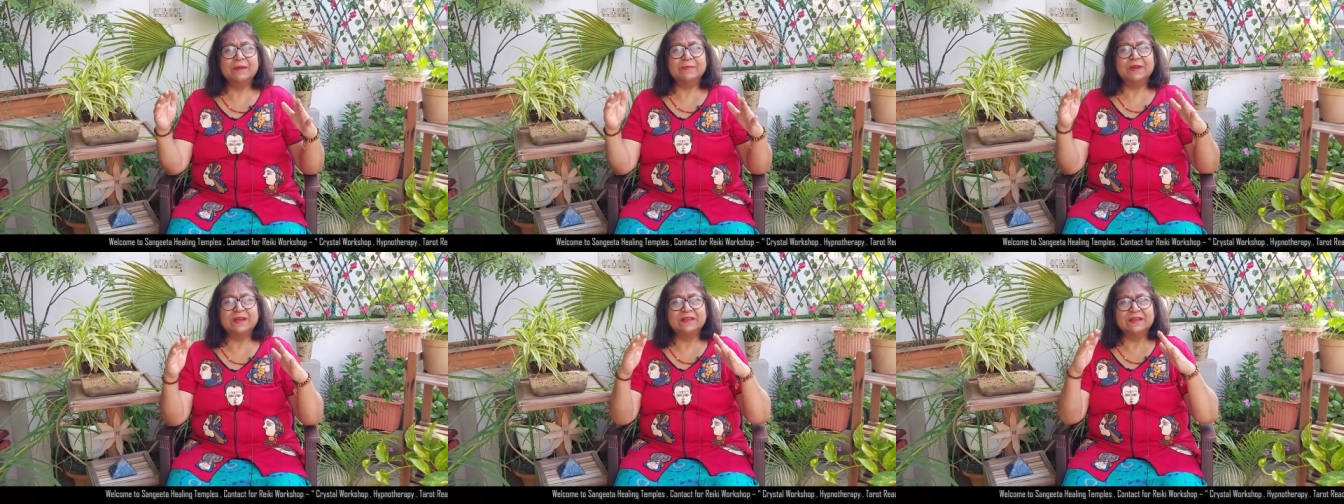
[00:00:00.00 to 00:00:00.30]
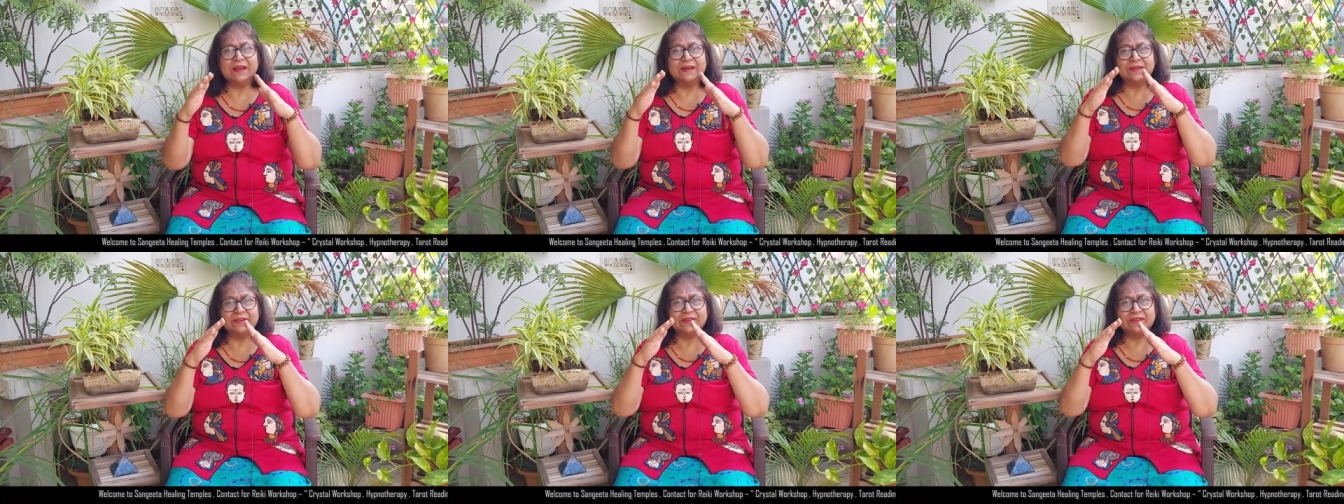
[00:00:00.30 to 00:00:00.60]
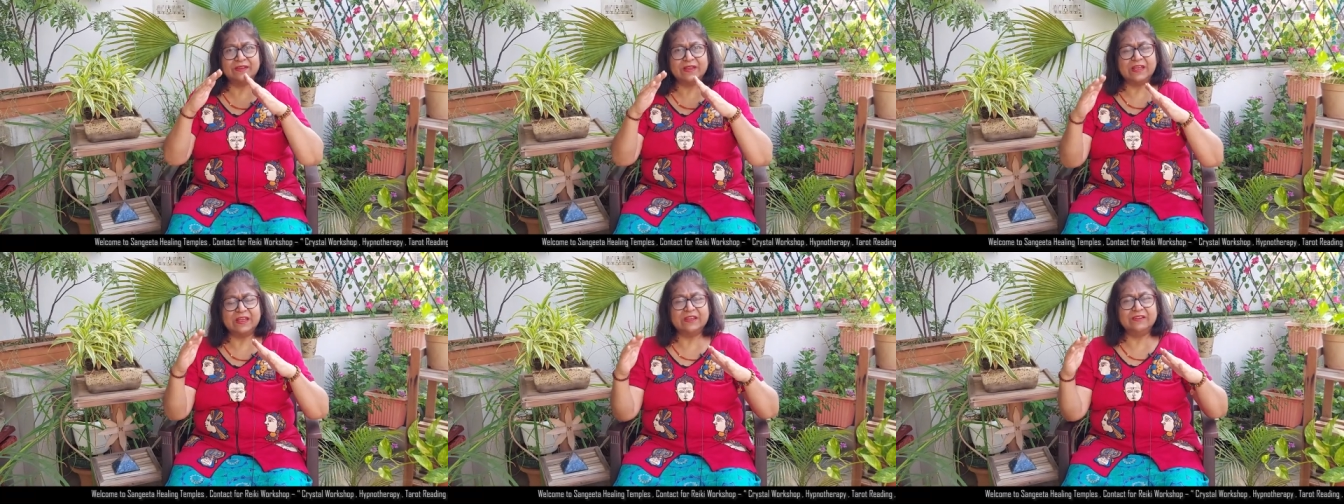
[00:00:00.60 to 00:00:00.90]
them in that
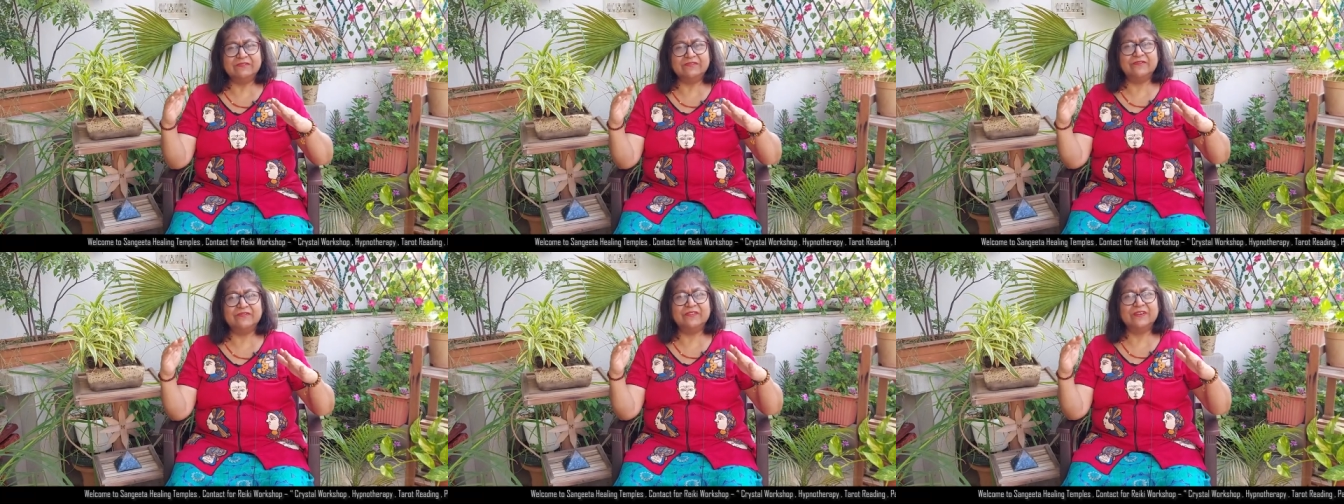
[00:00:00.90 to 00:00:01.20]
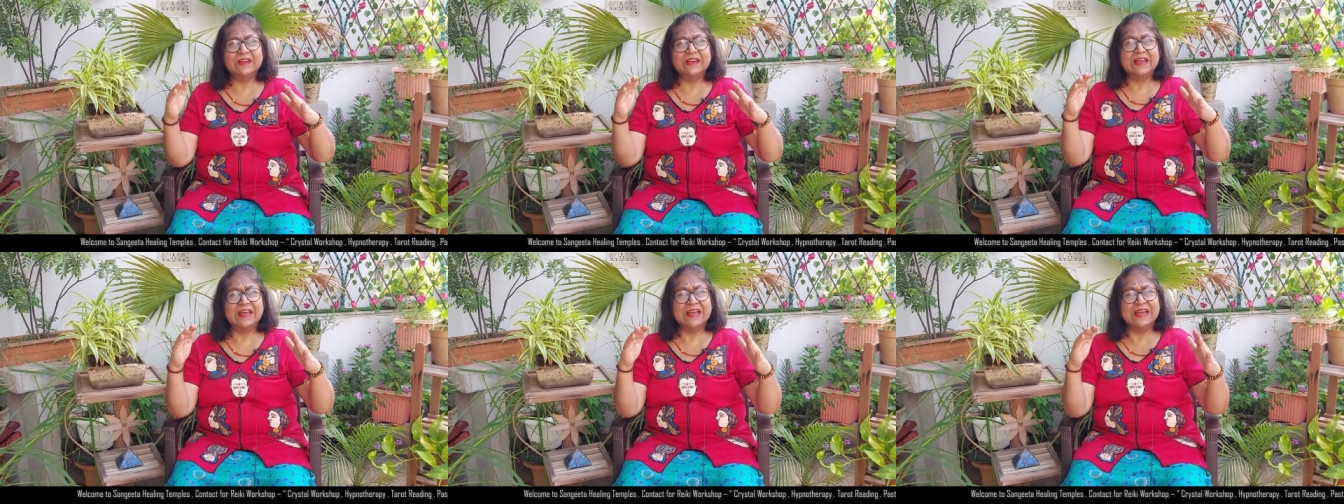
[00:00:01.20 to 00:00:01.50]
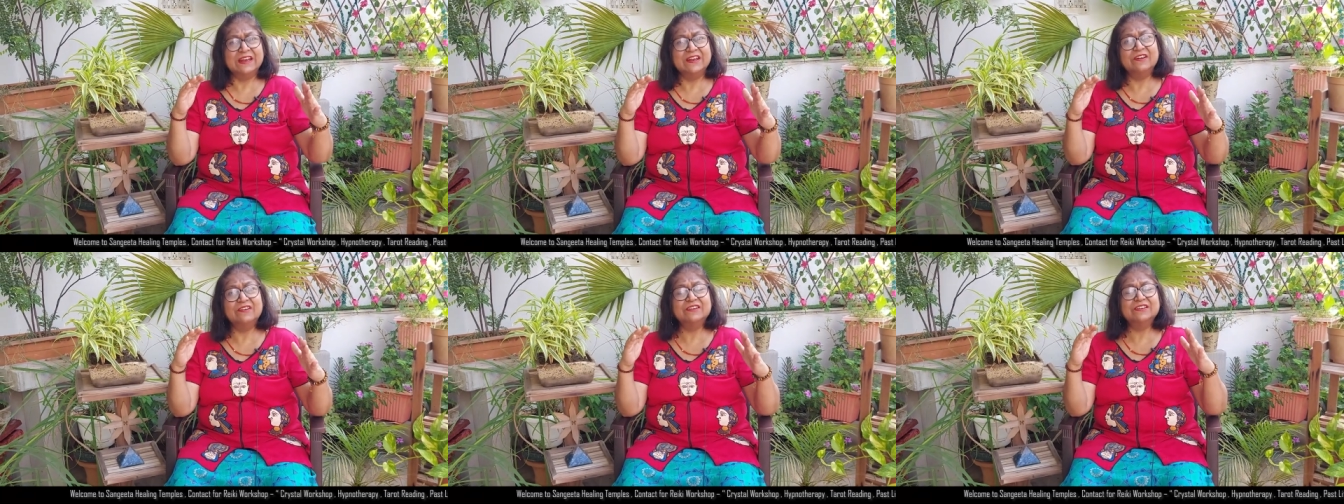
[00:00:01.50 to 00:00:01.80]
safe
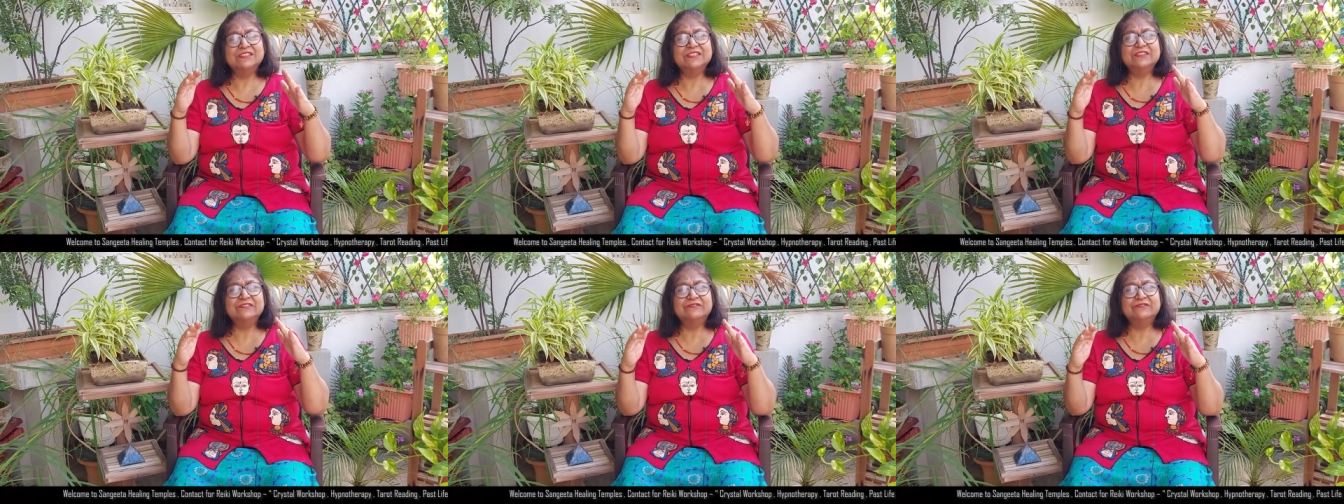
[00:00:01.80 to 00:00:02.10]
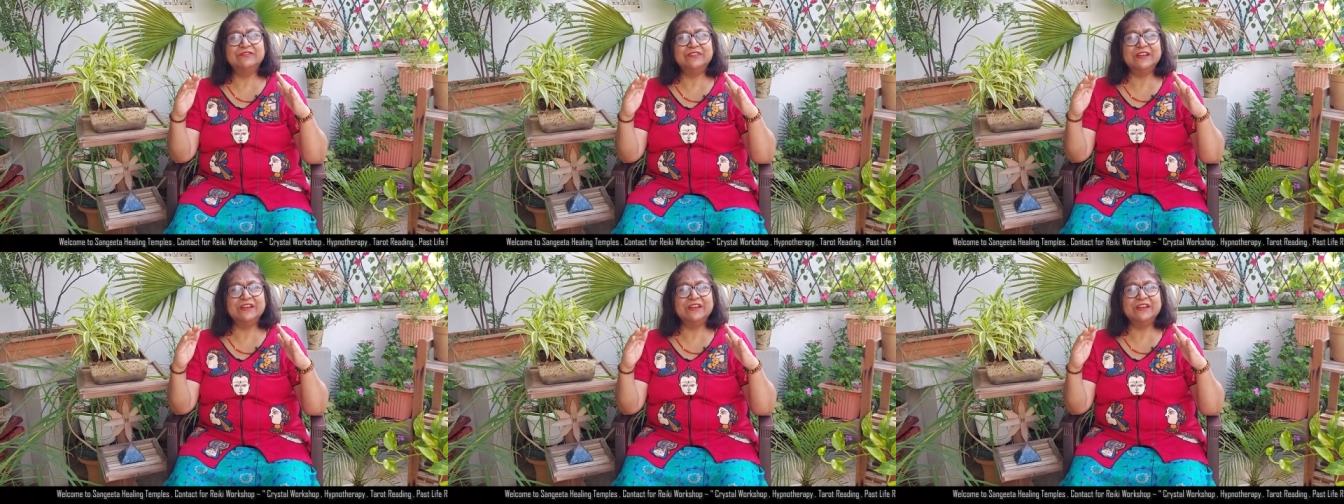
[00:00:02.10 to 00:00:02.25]
energy